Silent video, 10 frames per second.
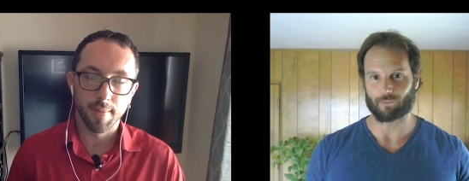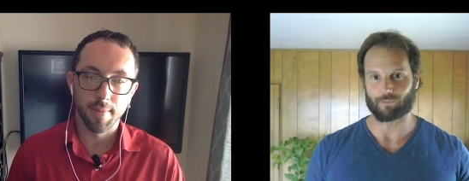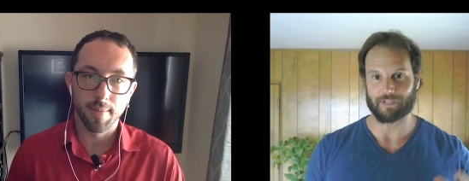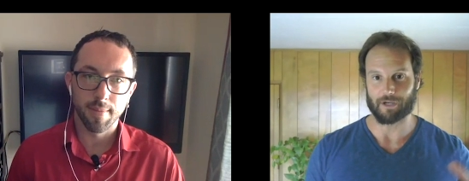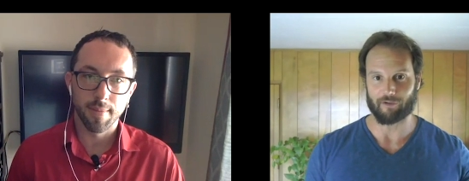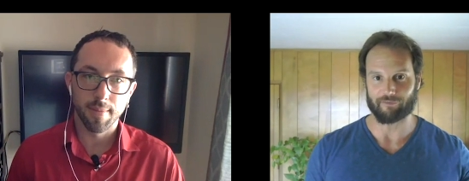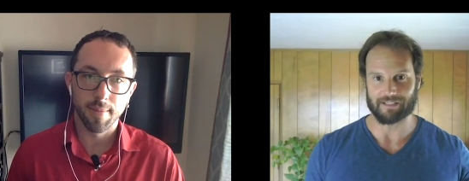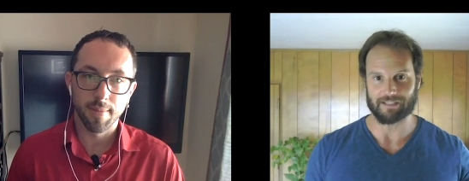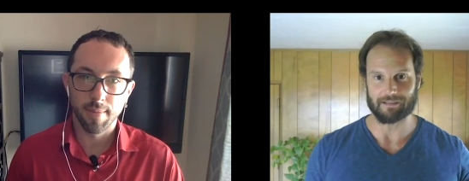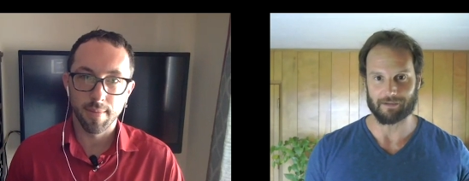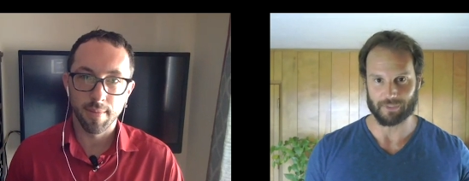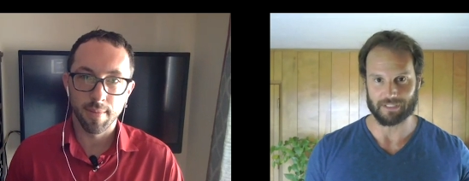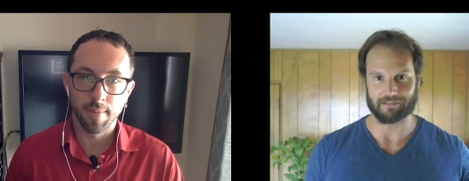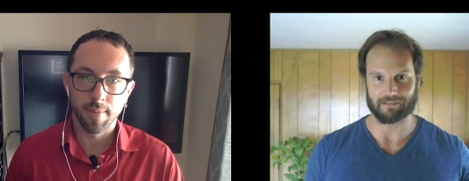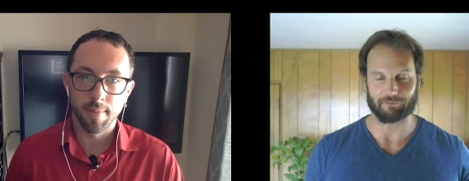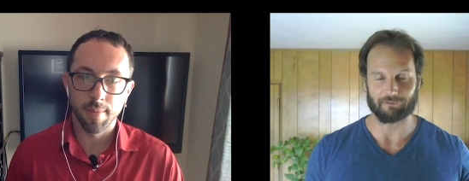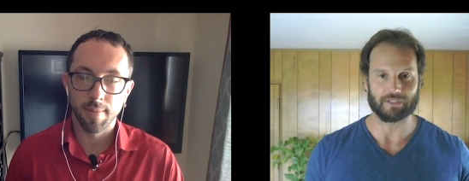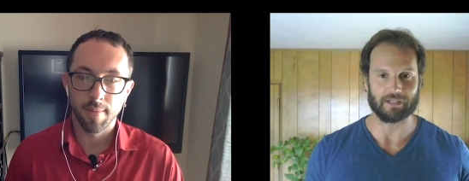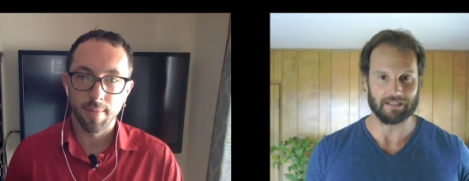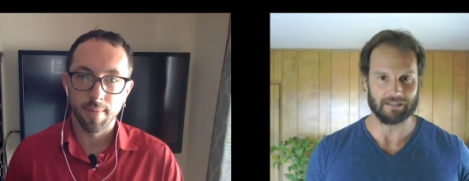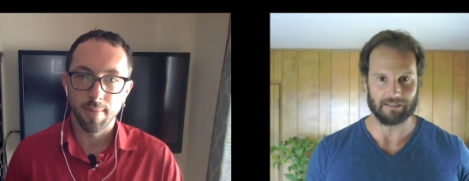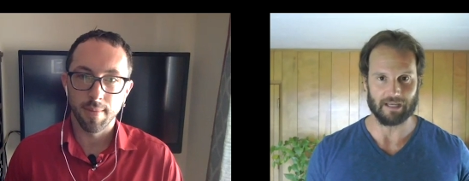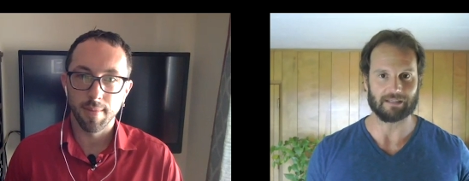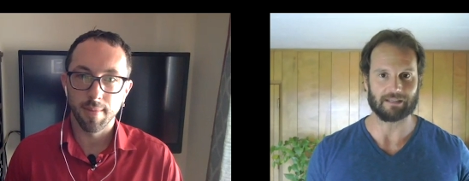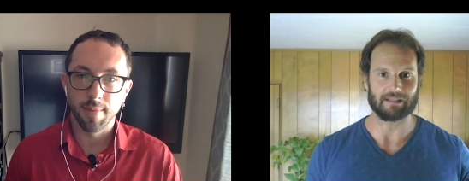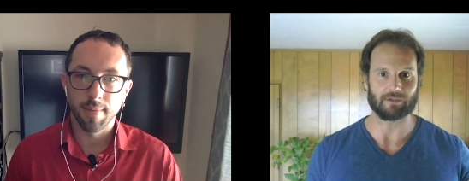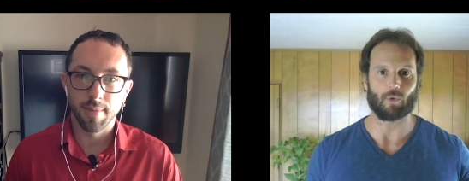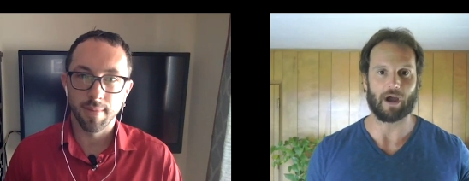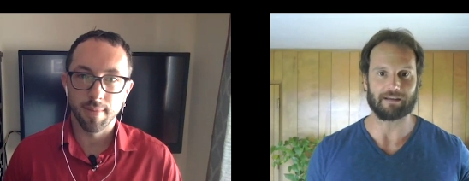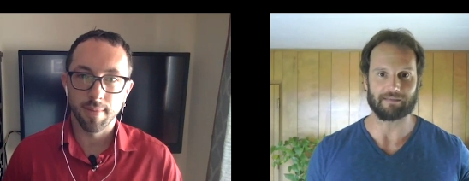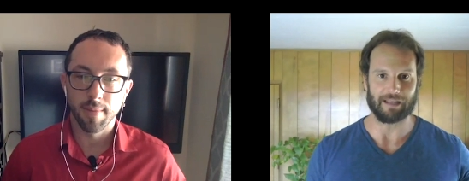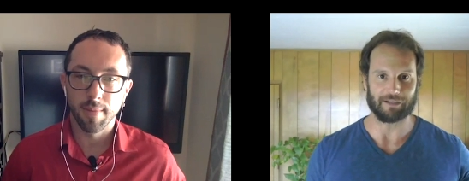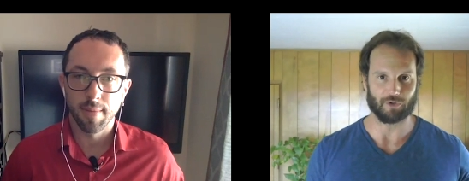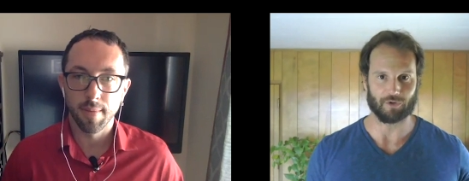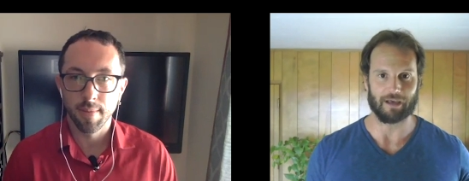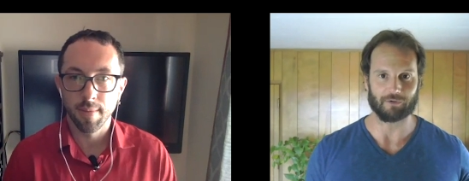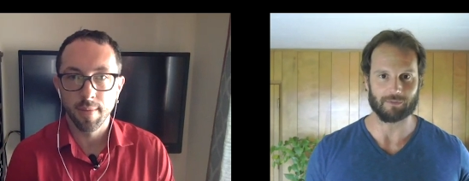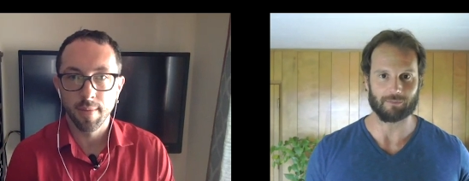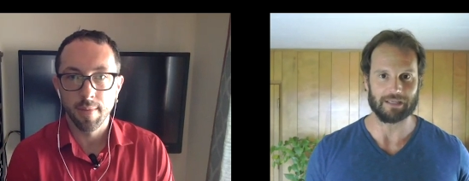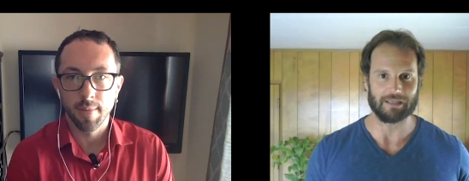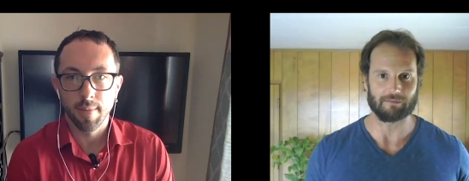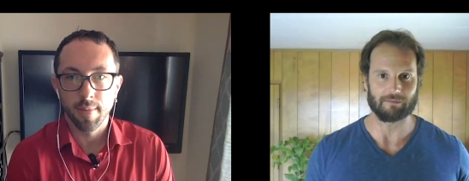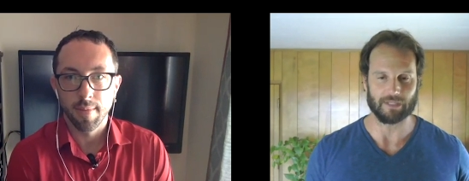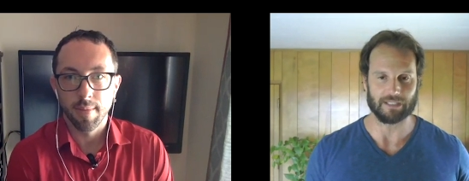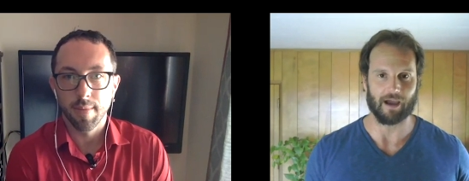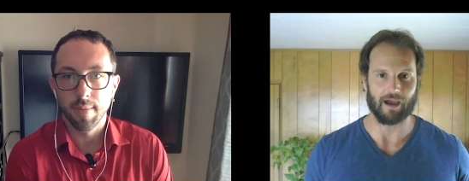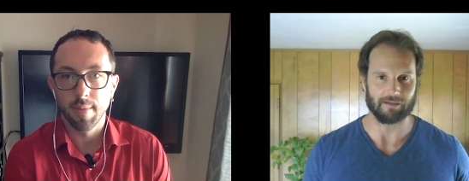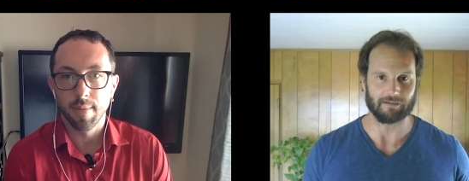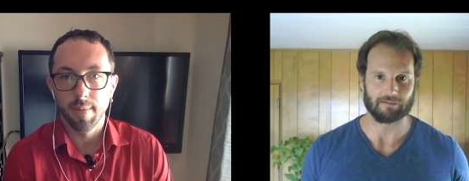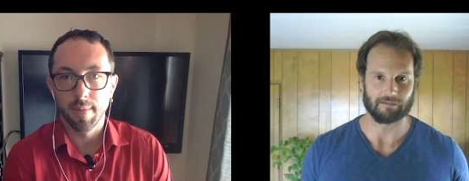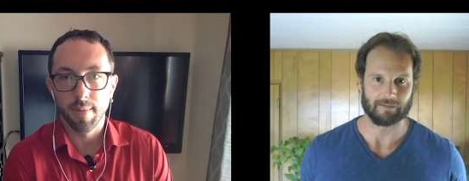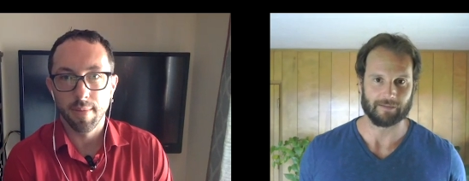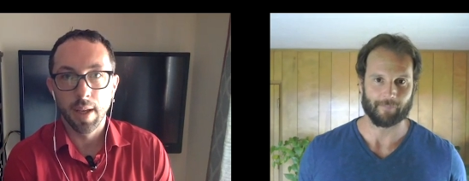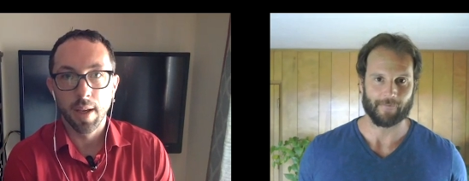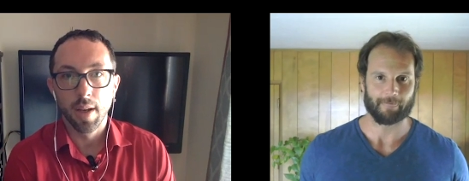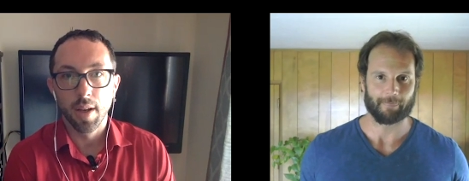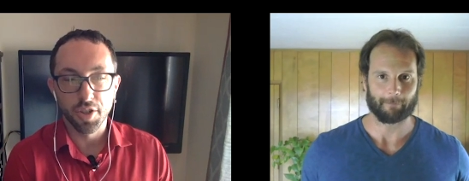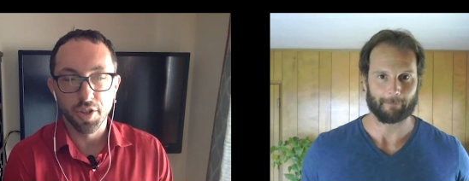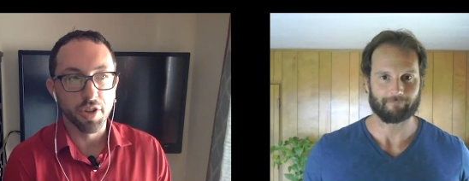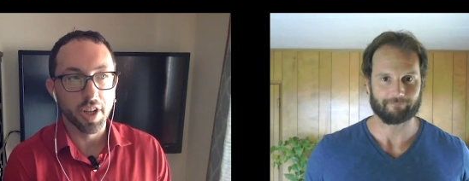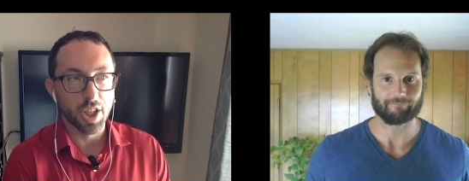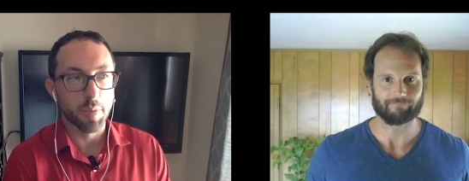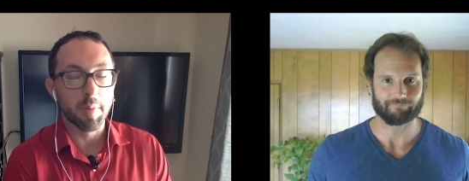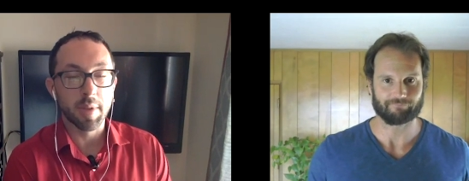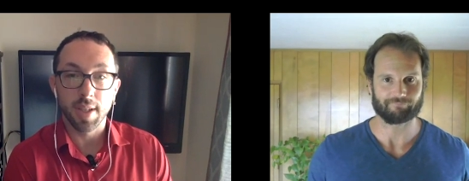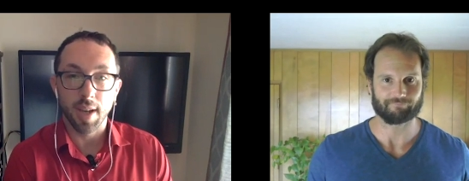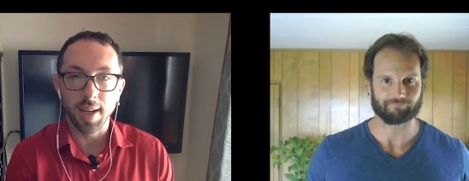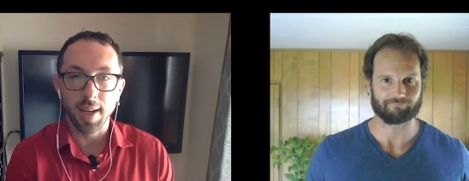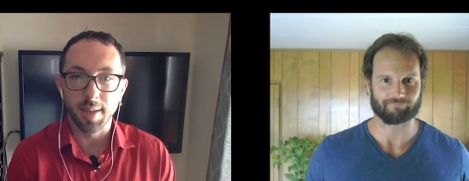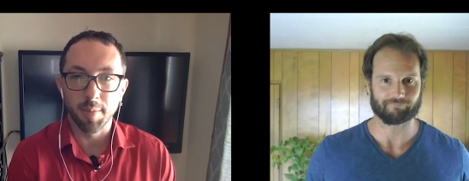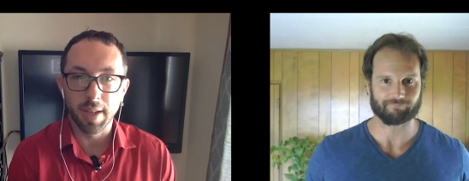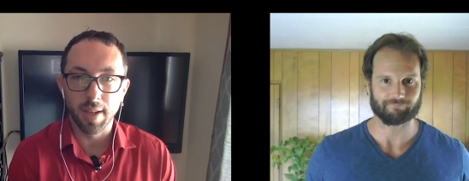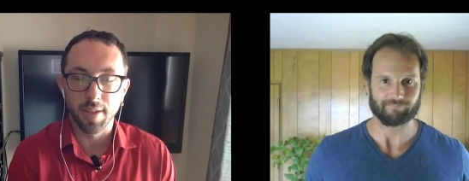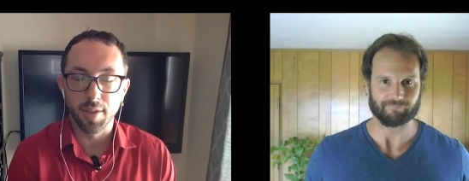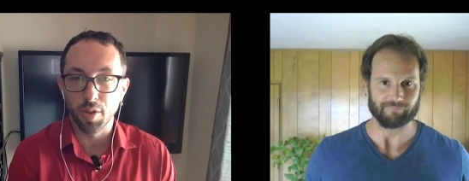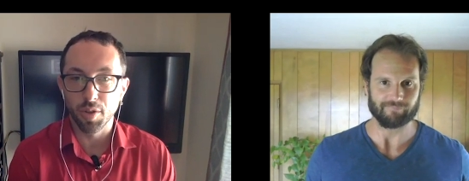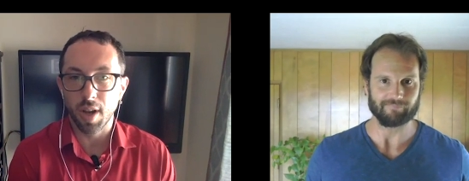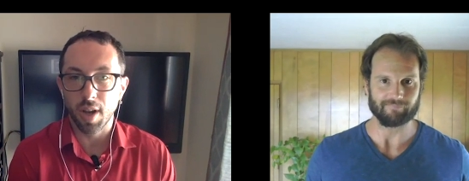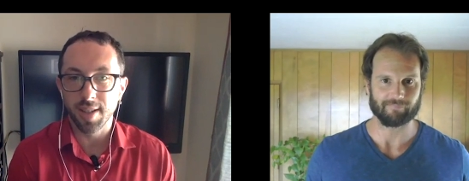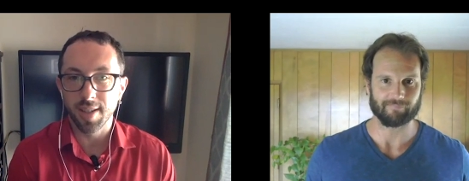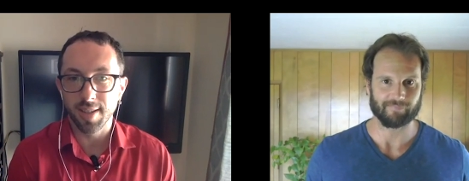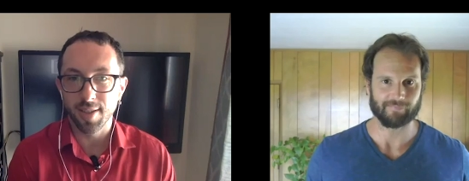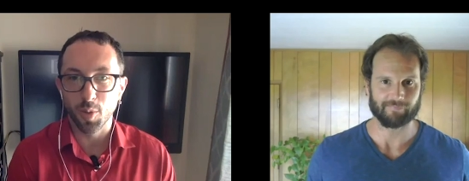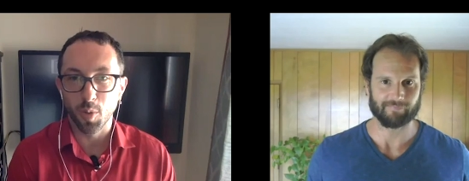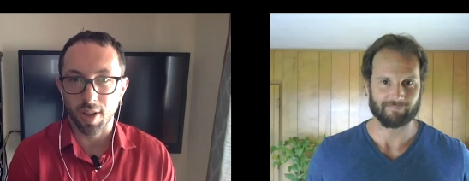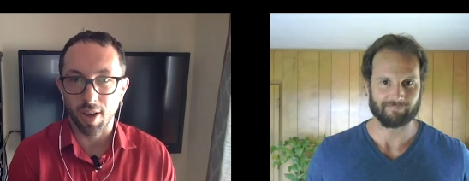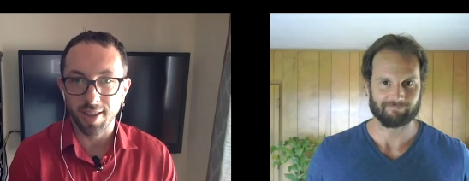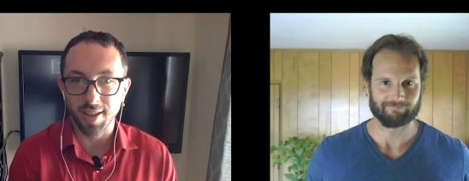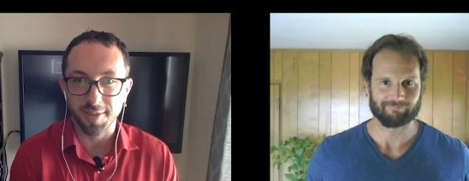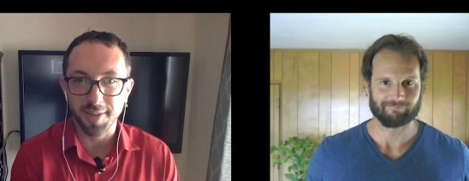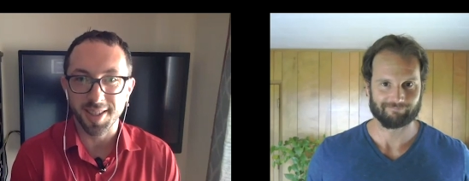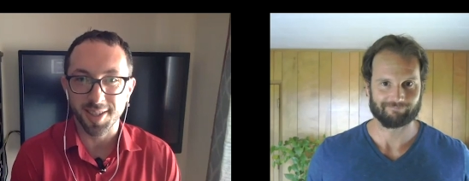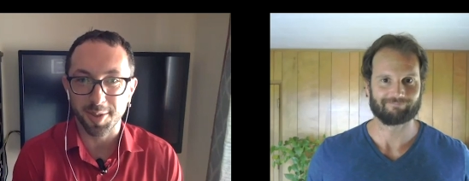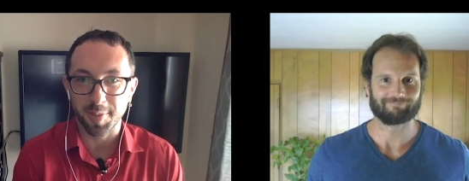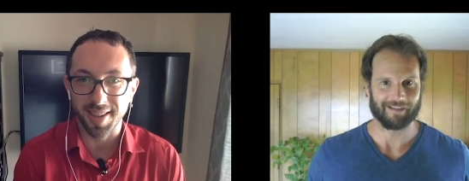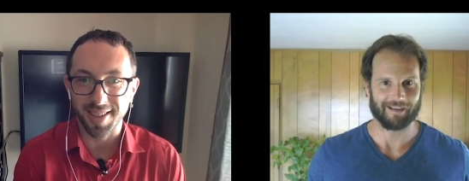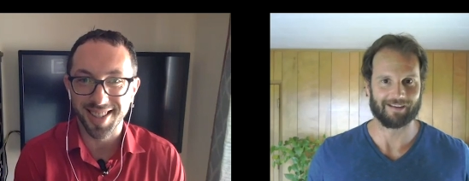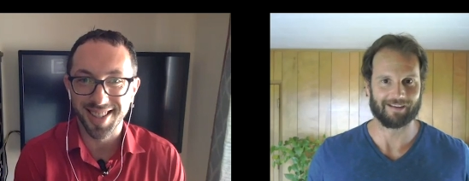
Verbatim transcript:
Speaker 1: You know, obviously, there was several studies that tested this. Why did that turn out to be misguided?
Speaker 2: It turned out to be misguided because those oxidants are what cause the fitness response.